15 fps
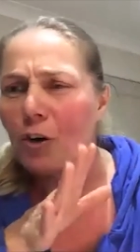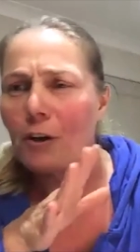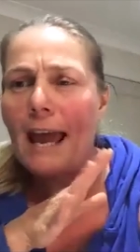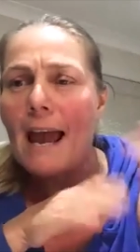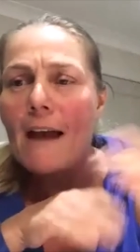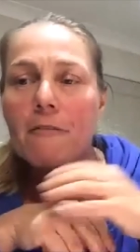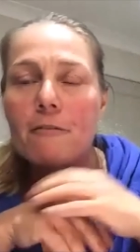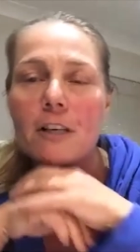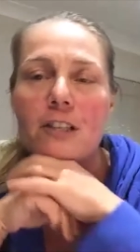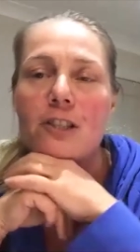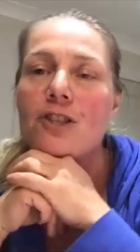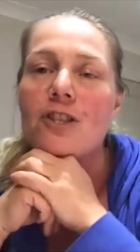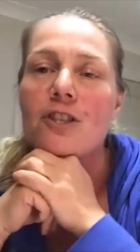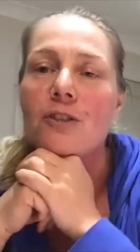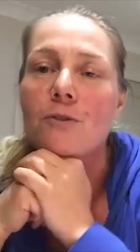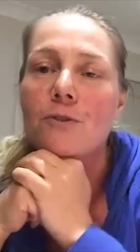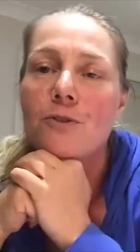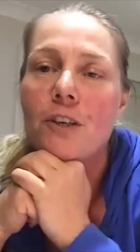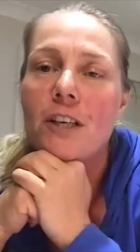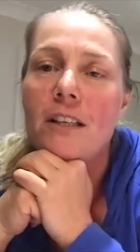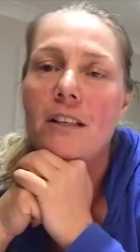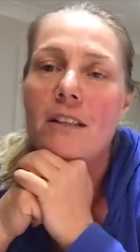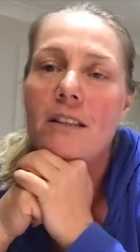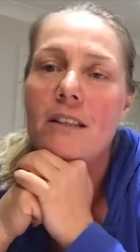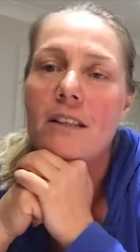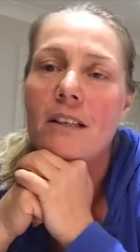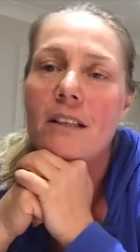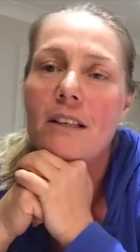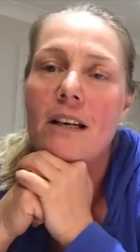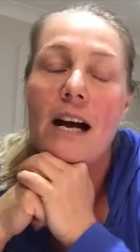on average, children
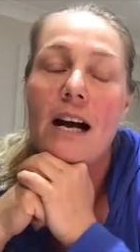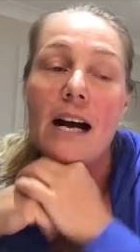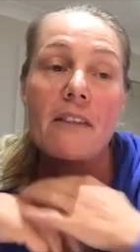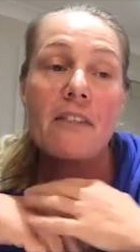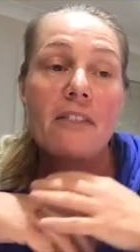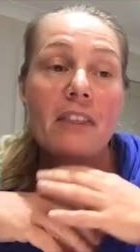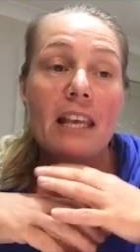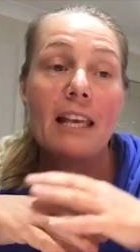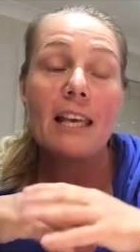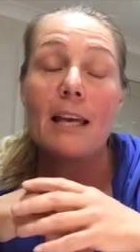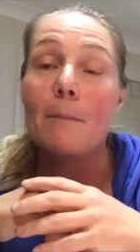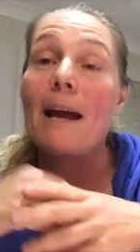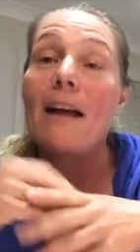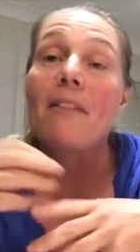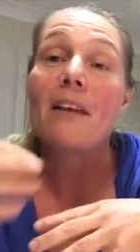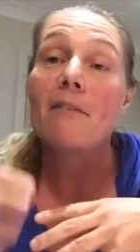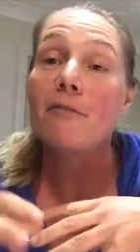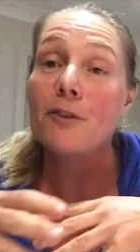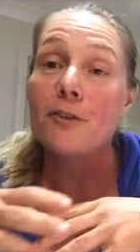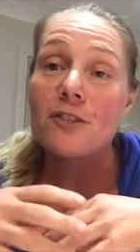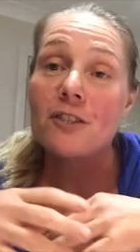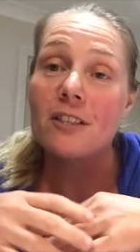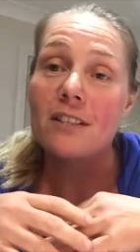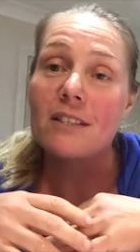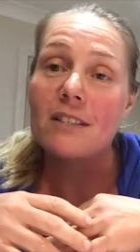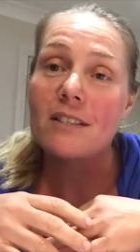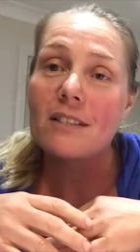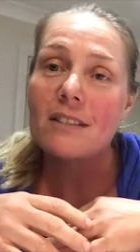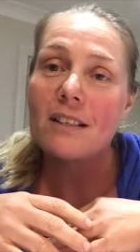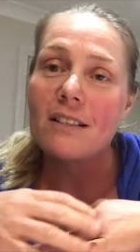that are thinking about their
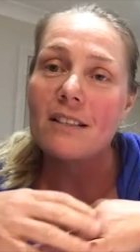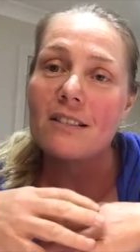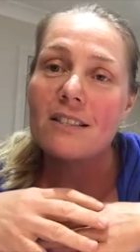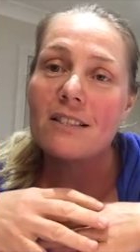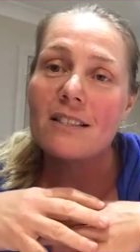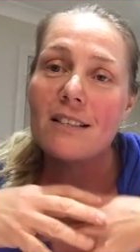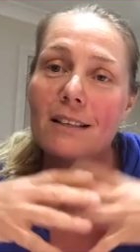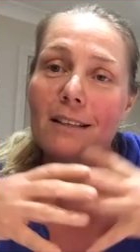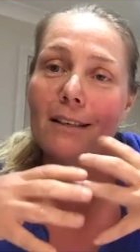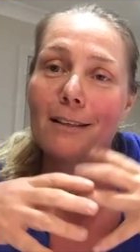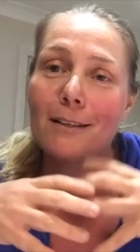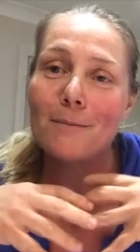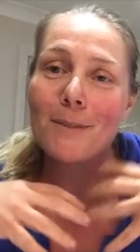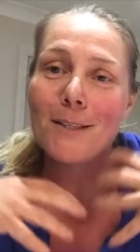futures and just telling them,